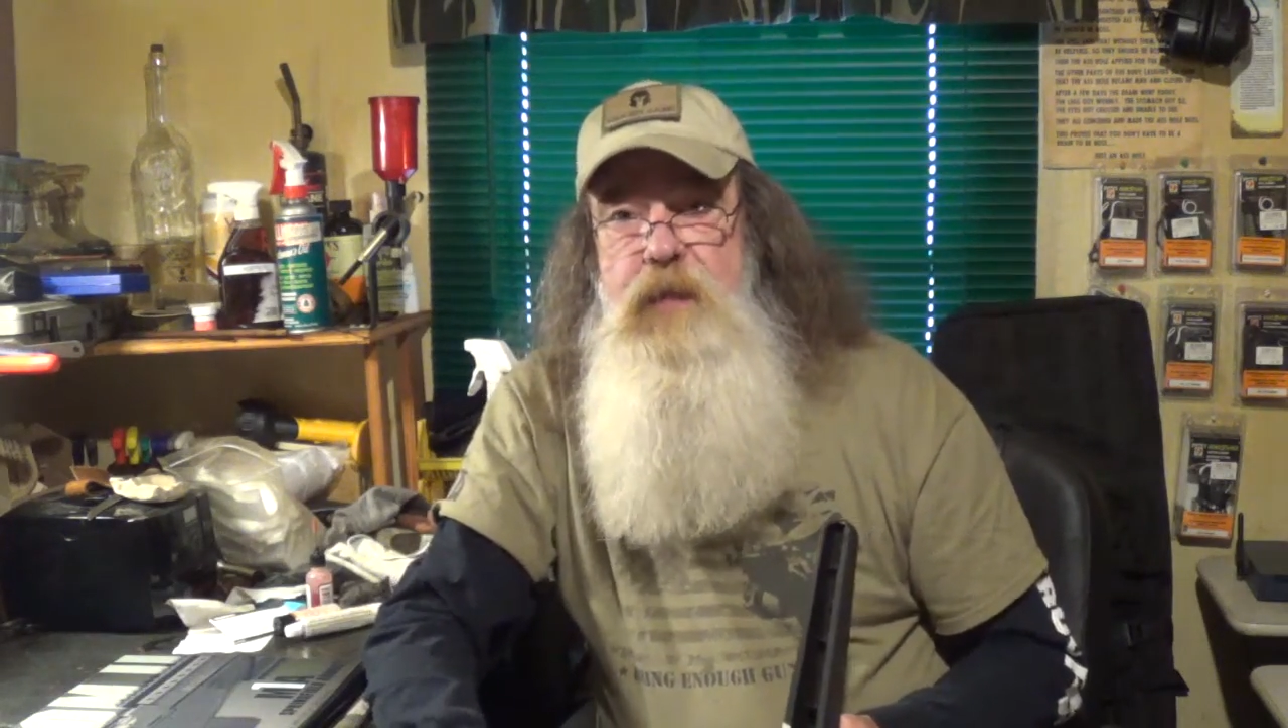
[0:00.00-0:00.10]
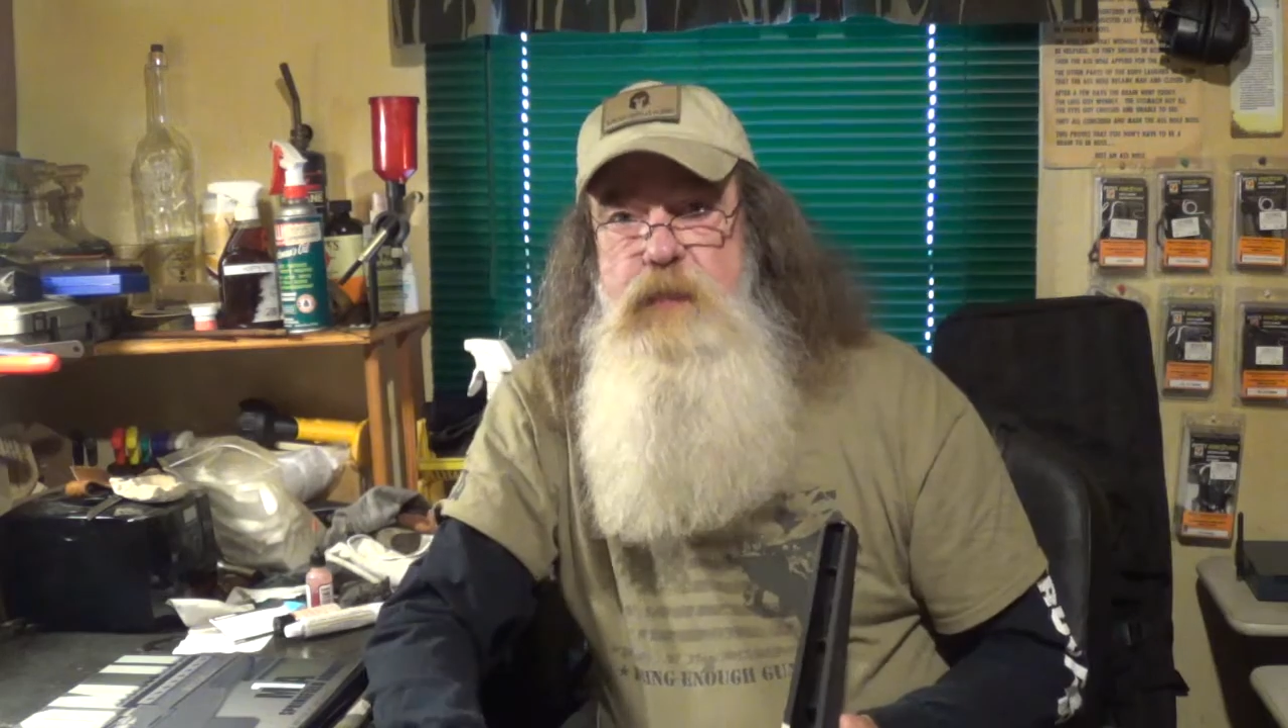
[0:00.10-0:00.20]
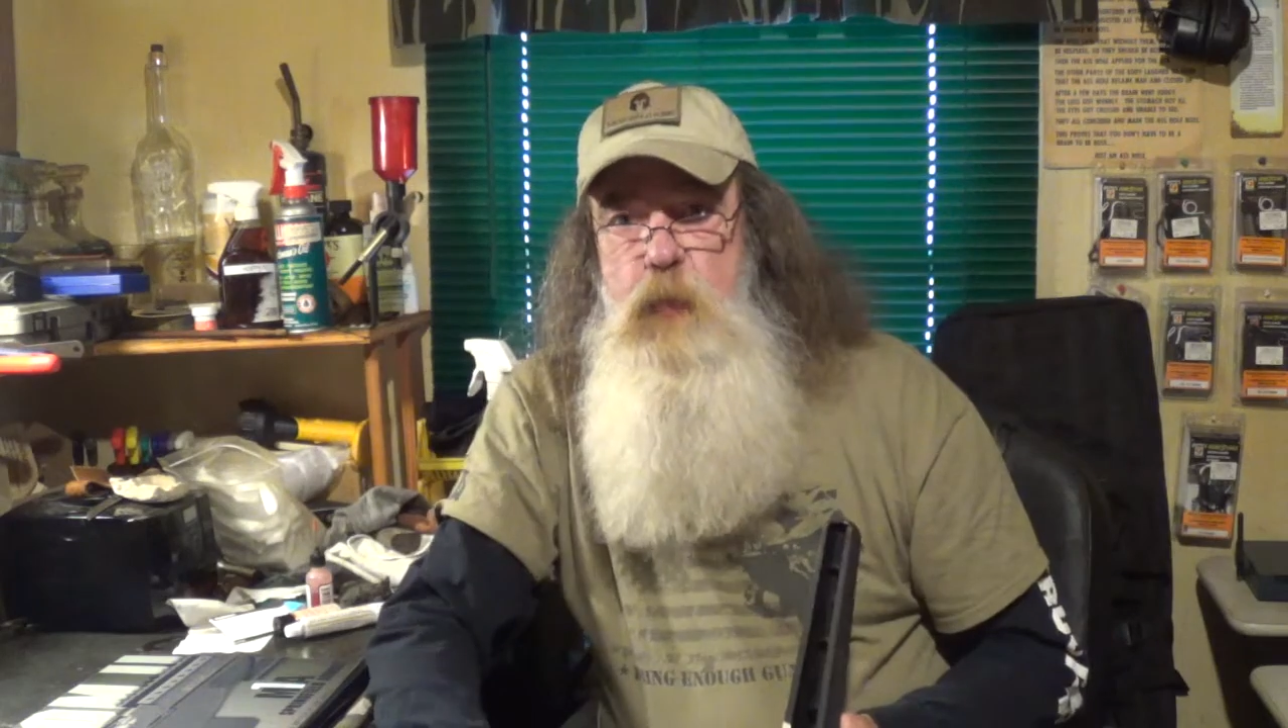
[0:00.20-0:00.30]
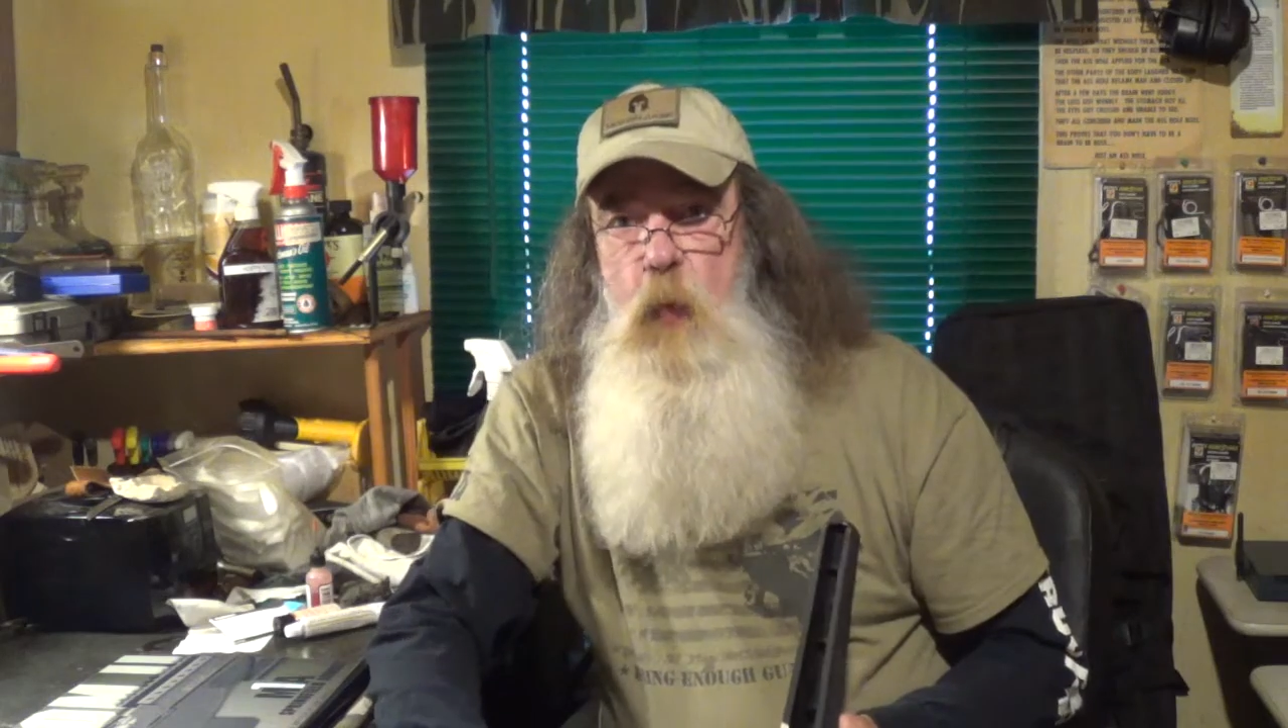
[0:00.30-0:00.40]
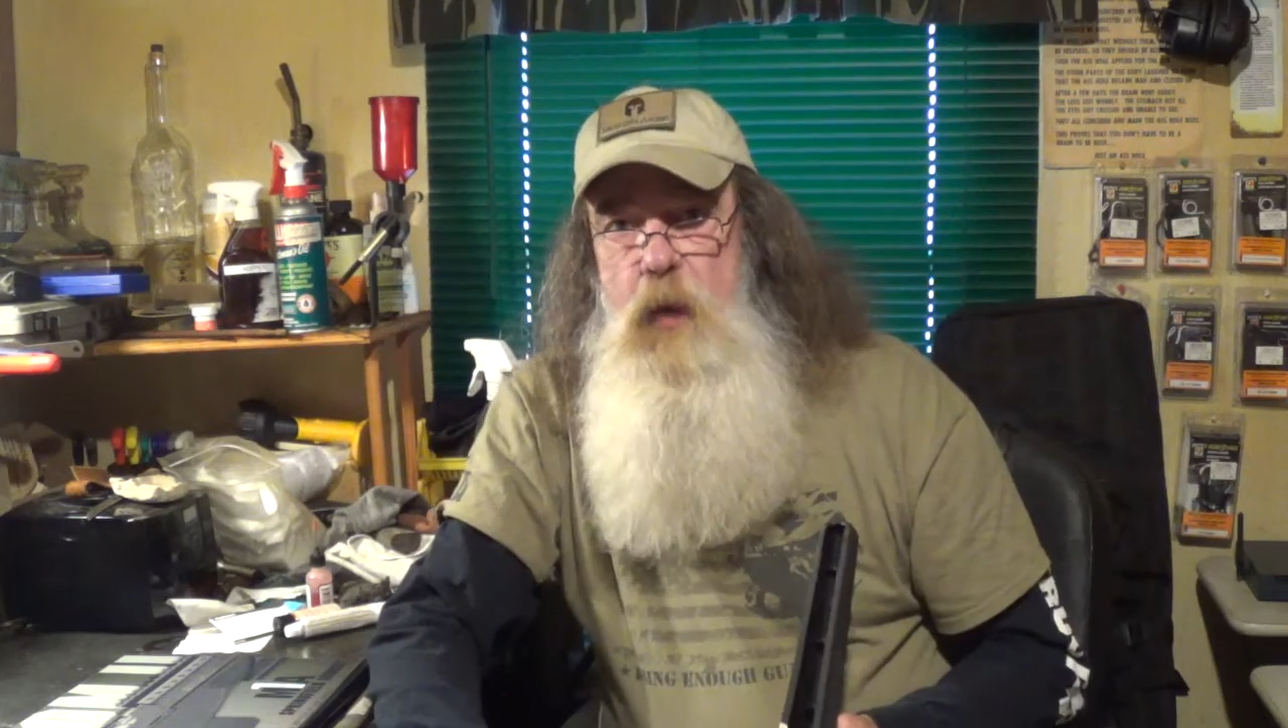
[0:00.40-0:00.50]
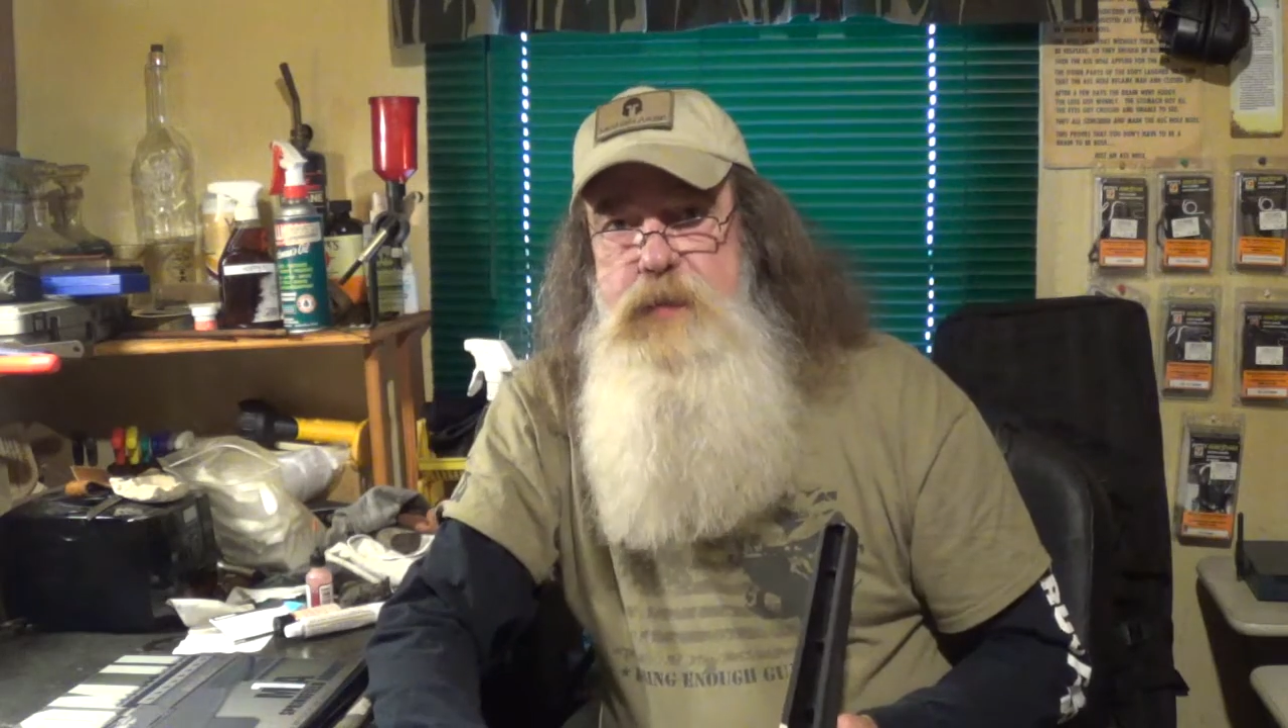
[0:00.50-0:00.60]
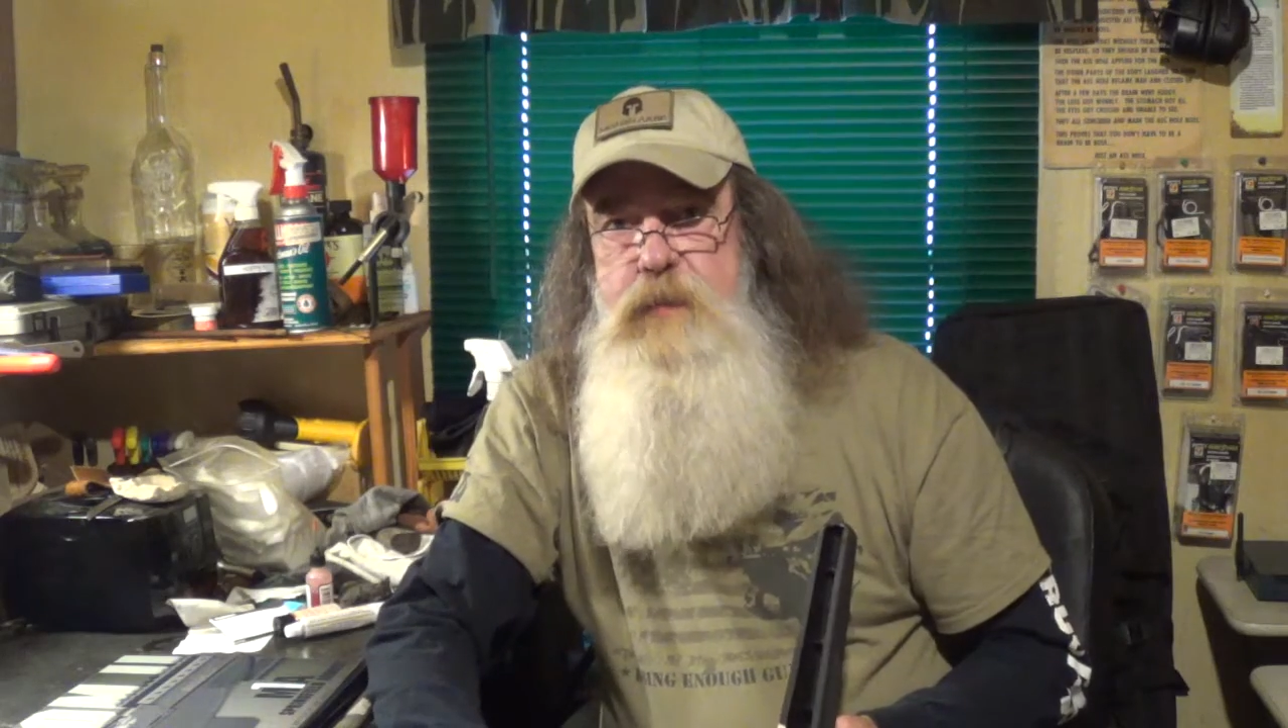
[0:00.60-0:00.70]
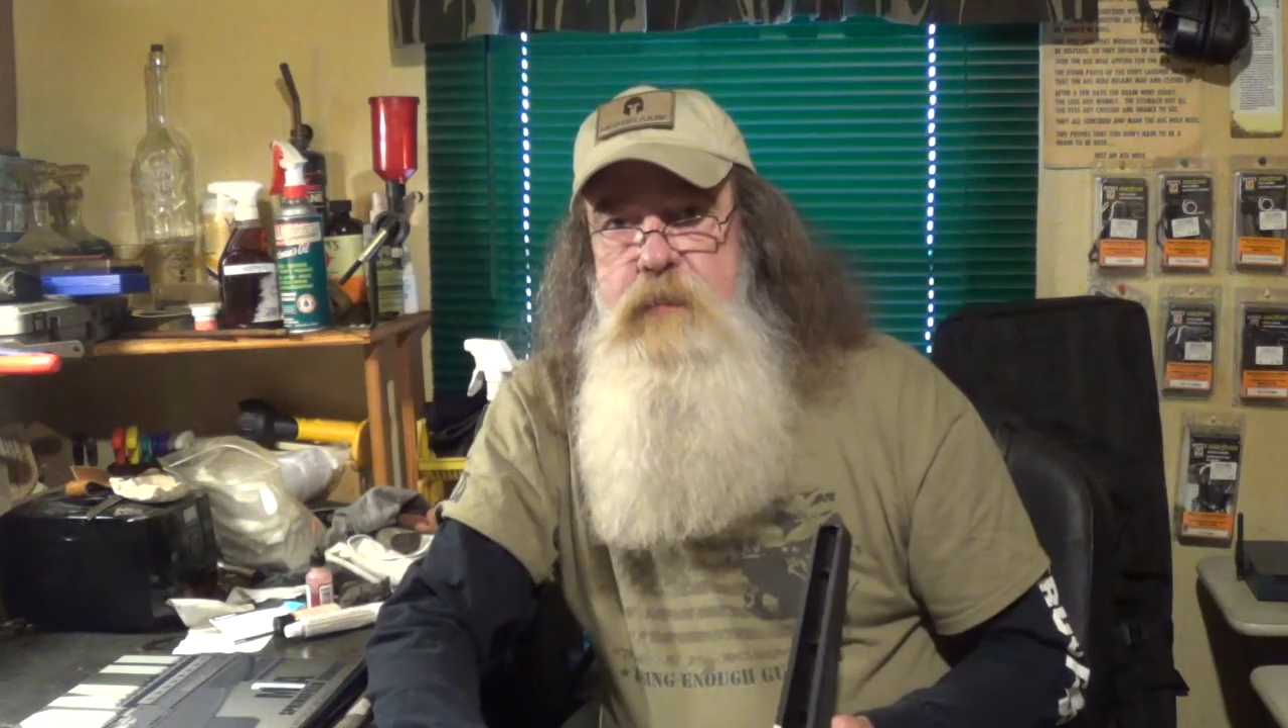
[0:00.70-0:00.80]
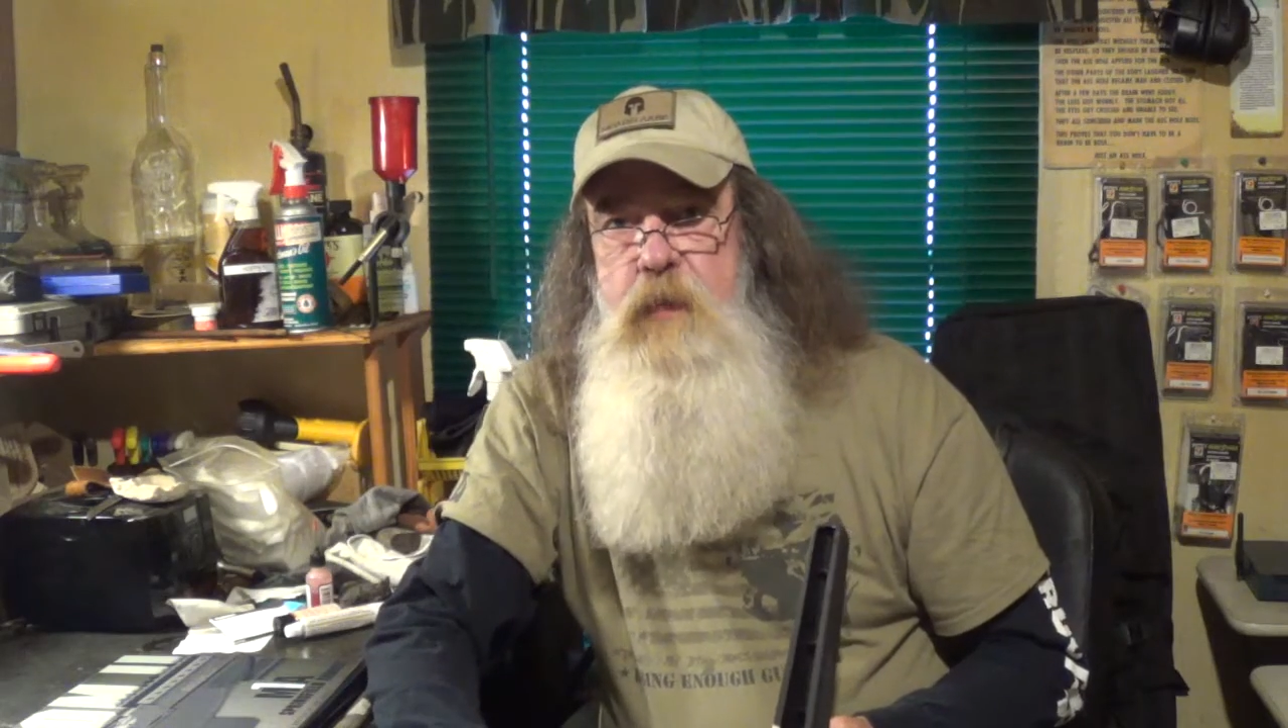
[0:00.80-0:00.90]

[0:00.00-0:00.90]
for watching.